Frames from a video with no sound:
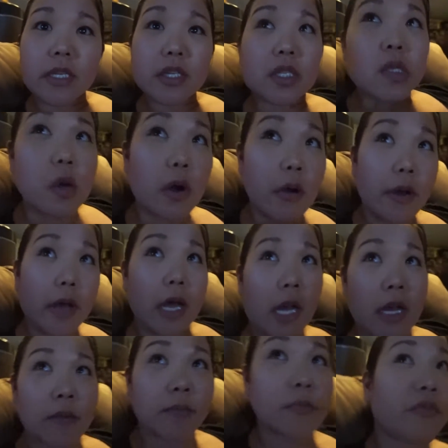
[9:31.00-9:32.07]
So
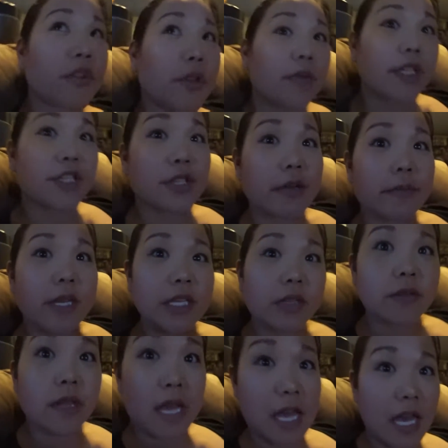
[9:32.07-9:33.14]
um, for the restaurant
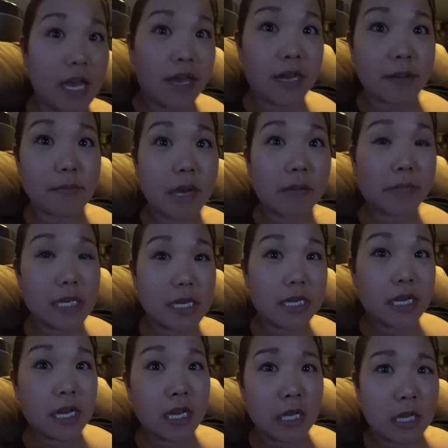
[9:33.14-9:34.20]
menu, they had
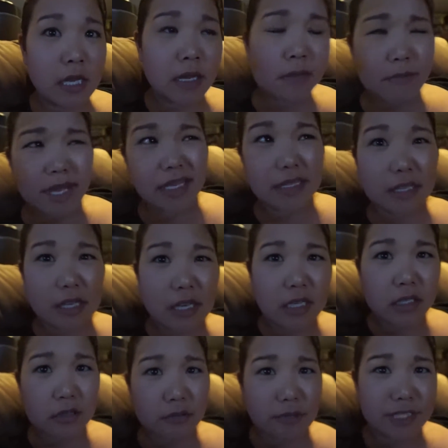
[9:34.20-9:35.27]
pumpkin panna
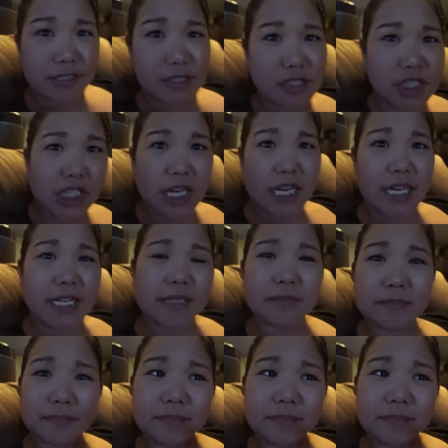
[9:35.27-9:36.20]
cotta with chai,